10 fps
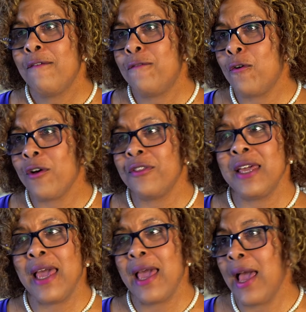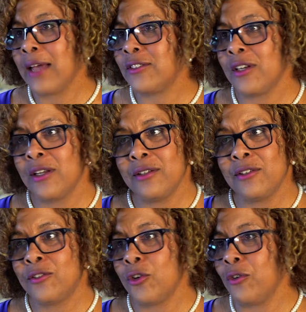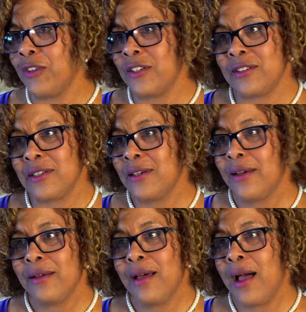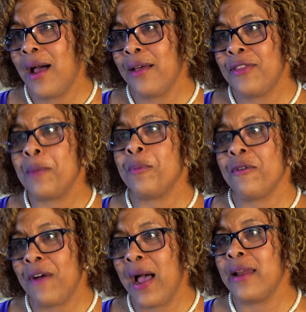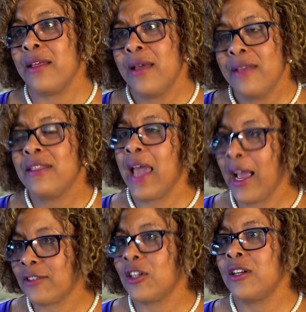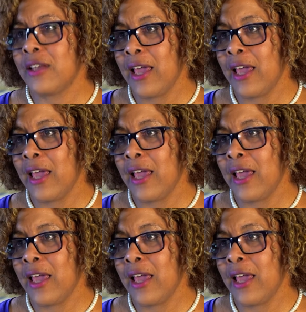for the excellent service uh, they provided, the excellent